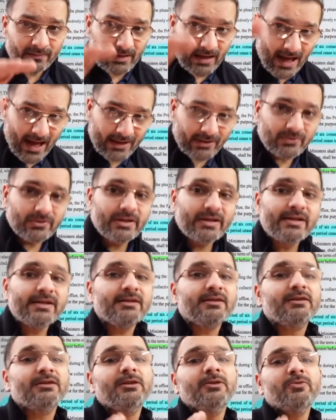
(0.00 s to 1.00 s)
actually
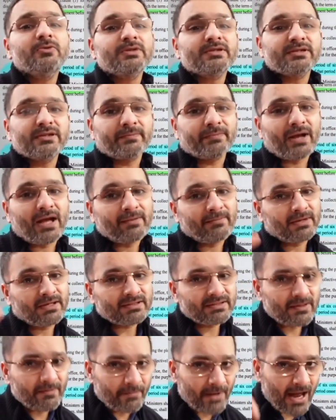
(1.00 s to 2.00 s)
includes the Prime
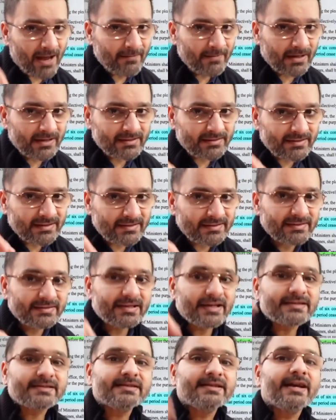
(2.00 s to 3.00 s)
Minister. Prime Minister is
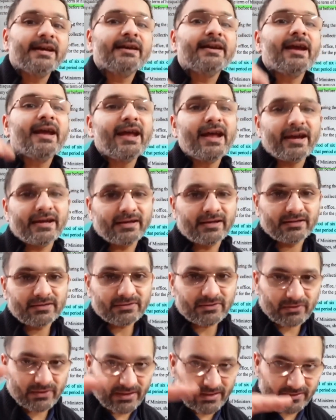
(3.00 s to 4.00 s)
just their head.
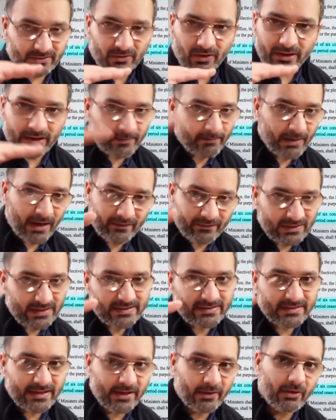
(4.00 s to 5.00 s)
So he's not above the
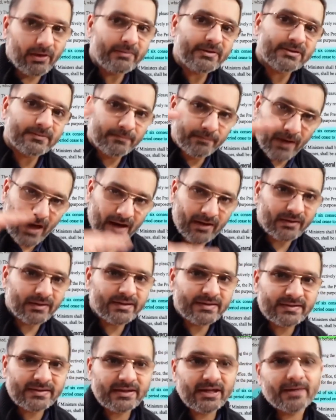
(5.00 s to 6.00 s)
COM, he's part of the
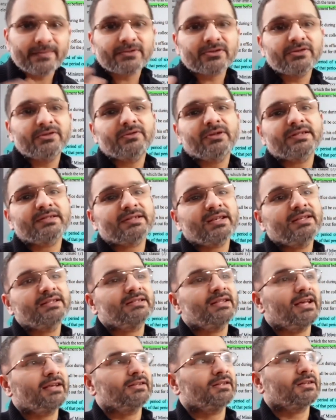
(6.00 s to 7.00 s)
CM. So you can say he's
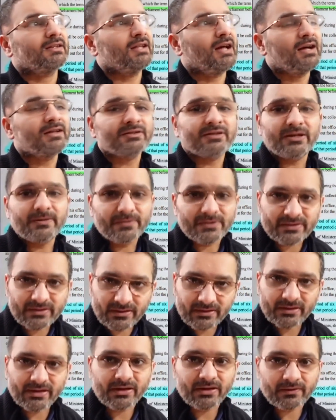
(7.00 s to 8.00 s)
like the class
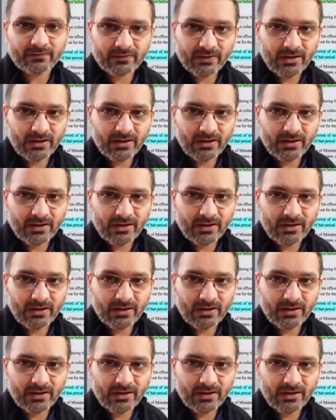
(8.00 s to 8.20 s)
representative